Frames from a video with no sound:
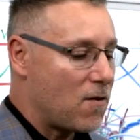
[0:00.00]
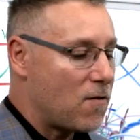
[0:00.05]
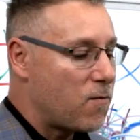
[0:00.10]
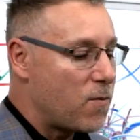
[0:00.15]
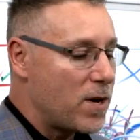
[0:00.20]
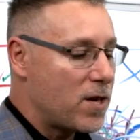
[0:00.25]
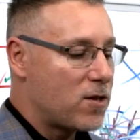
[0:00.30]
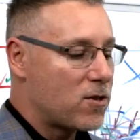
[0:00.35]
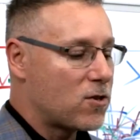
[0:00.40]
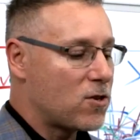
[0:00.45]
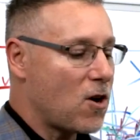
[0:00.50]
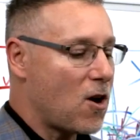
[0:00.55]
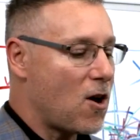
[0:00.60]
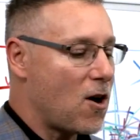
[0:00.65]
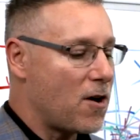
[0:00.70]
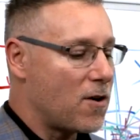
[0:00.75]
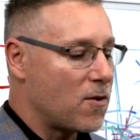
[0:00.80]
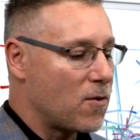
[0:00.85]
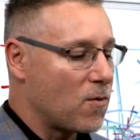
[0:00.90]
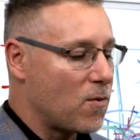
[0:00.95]
if we
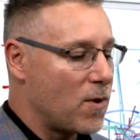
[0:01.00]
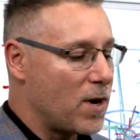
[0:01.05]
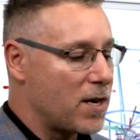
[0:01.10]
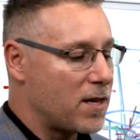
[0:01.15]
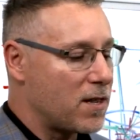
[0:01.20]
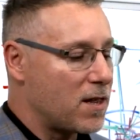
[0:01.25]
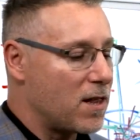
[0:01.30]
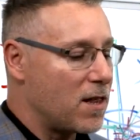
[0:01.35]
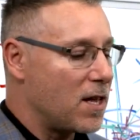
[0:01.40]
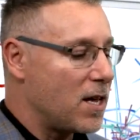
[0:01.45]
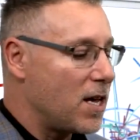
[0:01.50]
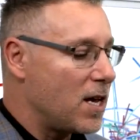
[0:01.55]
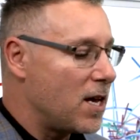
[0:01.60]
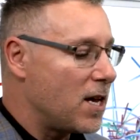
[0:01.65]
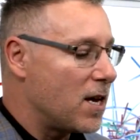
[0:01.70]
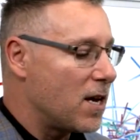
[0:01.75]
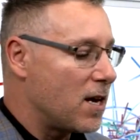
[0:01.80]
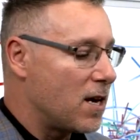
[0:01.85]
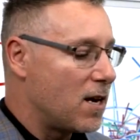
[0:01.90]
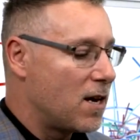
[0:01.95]
start with the
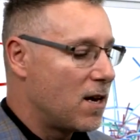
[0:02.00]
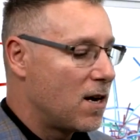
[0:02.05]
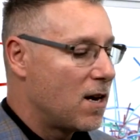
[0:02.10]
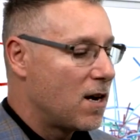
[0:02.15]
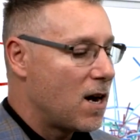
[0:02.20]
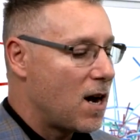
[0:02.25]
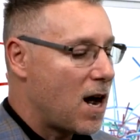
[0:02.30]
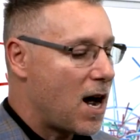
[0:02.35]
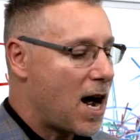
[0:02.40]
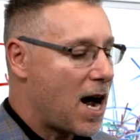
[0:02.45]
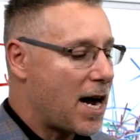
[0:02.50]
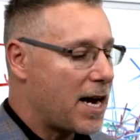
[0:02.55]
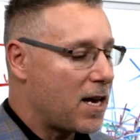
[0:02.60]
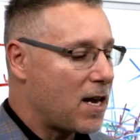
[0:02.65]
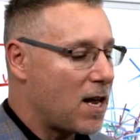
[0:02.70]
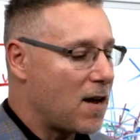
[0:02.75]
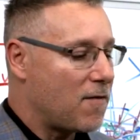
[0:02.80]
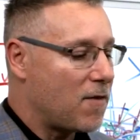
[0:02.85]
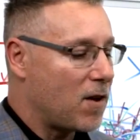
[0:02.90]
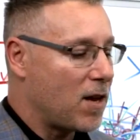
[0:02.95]

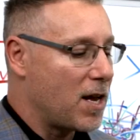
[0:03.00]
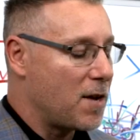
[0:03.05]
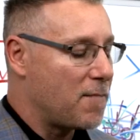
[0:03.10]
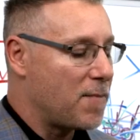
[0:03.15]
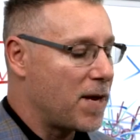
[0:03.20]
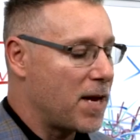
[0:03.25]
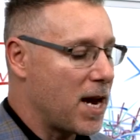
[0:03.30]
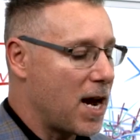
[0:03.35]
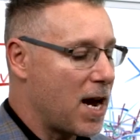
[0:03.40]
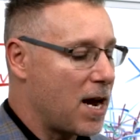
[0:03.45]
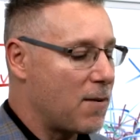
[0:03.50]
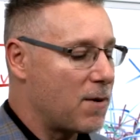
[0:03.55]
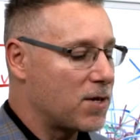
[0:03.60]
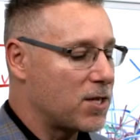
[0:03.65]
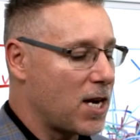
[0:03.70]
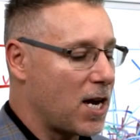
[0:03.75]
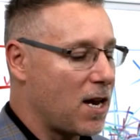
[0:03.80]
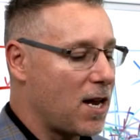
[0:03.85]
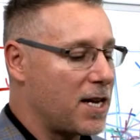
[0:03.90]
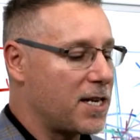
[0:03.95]
high-level API, which
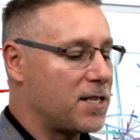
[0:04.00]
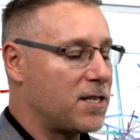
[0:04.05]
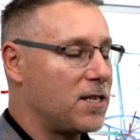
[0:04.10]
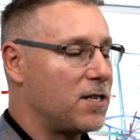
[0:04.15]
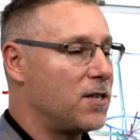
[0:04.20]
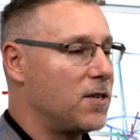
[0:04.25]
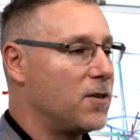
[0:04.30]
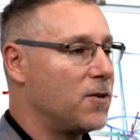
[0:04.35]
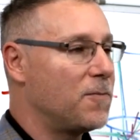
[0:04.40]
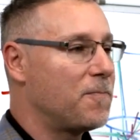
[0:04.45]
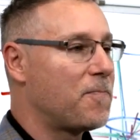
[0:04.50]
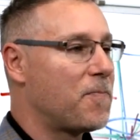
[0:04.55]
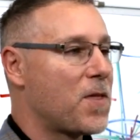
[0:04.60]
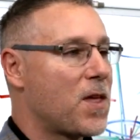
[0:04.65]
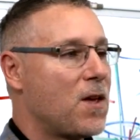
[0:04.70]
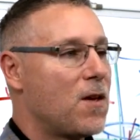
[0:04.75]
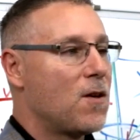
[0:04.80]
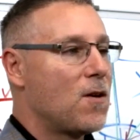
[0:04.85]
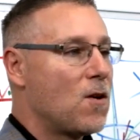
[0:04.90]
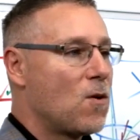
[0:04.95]
I like to do,
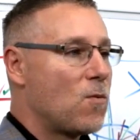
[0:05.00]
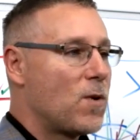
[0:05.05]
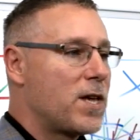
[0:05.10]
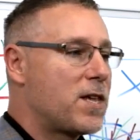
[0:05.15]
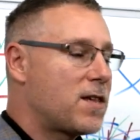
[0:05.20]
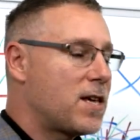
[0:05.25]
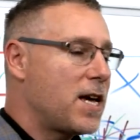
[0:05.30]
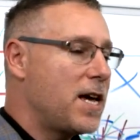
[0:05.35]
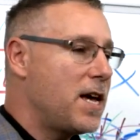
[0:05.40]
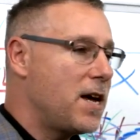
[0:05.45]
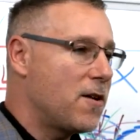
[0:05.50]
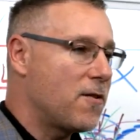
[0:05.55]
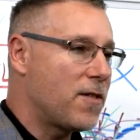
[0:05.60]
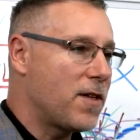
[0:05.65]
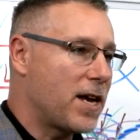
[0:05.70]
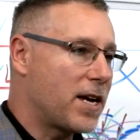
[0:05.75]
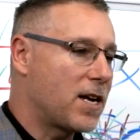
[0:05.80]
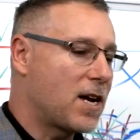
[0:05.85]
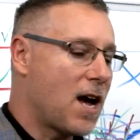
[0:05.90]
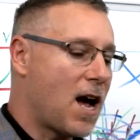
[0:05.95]
we see here
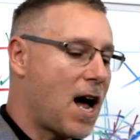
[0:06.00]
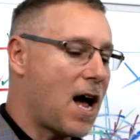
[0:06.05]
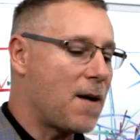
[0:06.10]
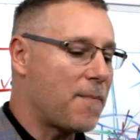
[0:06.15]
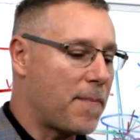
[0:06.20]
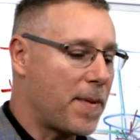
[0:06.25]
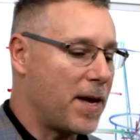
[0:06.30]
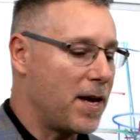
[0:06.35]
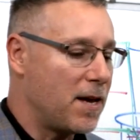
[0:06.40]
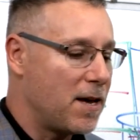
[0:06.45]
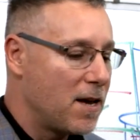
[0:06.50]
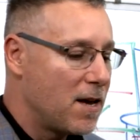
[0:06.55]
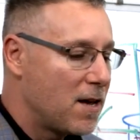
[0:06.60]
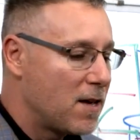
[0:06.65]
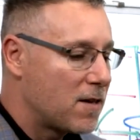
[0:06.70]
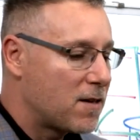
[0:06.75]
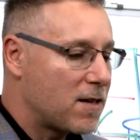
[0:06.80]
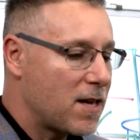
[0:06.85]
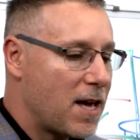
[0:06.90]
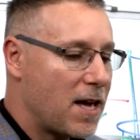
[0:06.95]
that copy
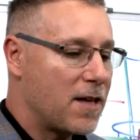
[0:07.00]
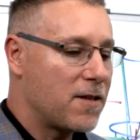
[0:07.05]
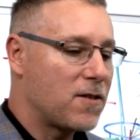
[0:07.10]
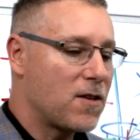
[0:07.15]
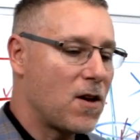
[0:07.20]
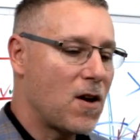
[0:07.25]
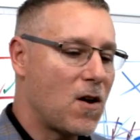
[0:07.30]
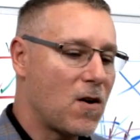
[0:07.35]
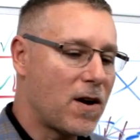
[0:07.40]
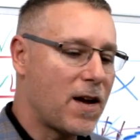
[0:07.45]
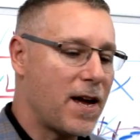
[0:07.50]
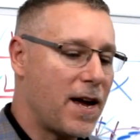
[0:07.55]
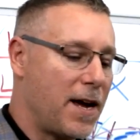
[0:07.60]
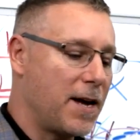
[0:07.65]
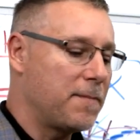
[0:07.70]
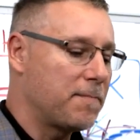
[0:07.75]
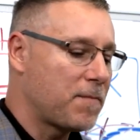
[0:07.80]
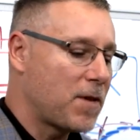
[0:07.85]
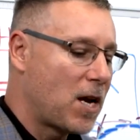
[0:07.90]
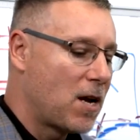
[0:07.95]
says, okay,
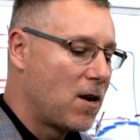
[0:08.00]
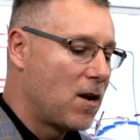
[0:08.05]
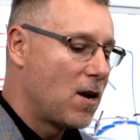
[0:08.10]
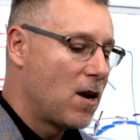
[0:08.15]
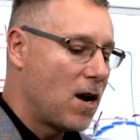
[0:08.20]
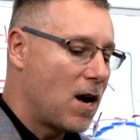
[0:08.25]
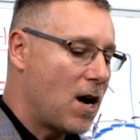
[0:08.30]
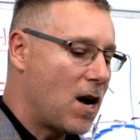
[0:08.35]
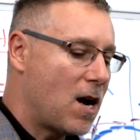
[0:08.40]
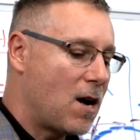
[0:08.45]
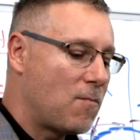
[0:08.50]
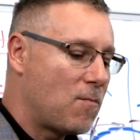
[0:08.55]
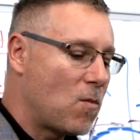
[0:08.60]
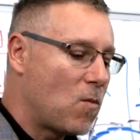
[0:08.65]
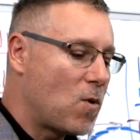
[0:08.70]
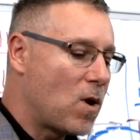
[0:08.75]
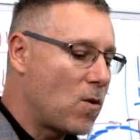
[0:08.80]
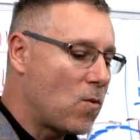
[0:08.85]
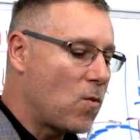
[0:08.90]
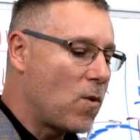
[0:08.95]

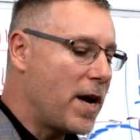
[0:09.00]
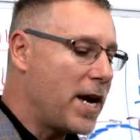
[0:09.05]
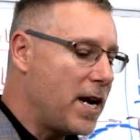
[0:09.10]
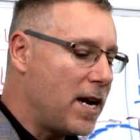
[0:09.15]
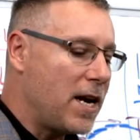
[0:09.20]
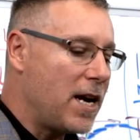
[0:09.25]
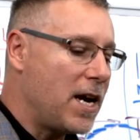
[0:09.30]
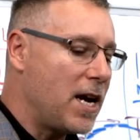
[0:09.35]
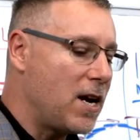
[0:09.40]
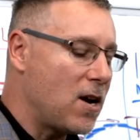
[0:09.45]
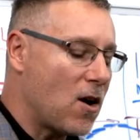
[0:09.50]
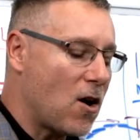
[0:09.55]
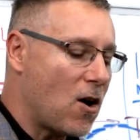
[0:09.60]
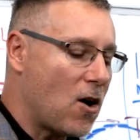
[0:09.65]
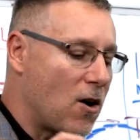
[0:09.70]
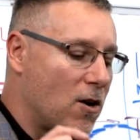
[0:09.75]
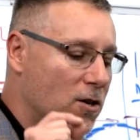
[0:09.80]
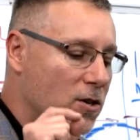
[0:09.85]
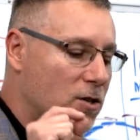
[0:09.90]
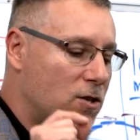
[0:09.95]
what we need
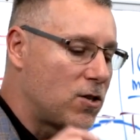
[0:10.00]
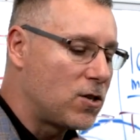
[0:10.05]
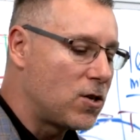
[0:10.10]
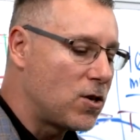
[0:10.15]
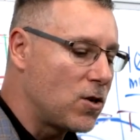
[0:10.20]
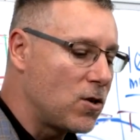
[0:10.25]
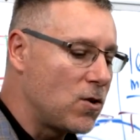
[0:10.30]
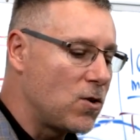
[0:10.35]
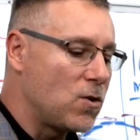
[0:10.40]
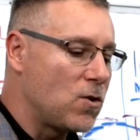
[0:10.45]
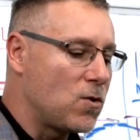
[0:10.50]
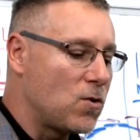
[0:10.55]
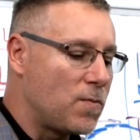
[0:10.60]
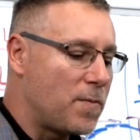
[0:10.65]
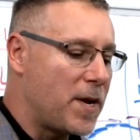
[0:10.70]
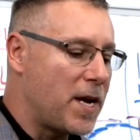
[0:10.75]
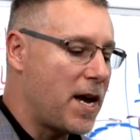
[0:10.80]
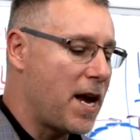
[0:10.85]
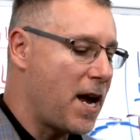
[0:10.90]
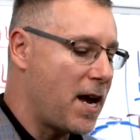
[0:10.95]
are two
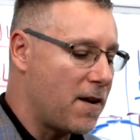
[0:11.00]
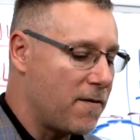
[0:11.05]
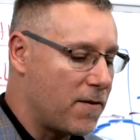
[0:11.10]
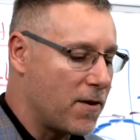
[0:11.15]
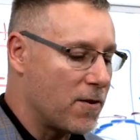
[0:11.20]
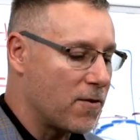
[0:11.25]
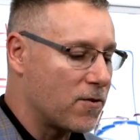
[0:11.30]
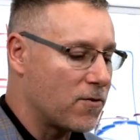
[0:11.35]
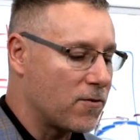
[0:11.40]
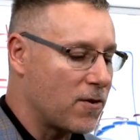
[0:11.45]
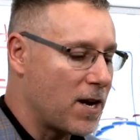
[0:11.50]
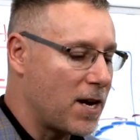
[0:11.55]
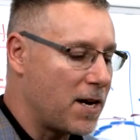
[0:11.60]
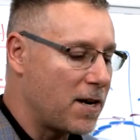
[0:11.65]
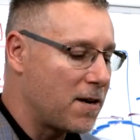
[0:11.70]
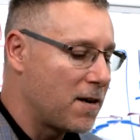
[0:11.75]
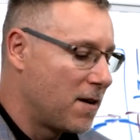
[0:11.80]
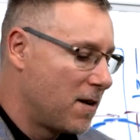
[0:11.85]
behaviors, right?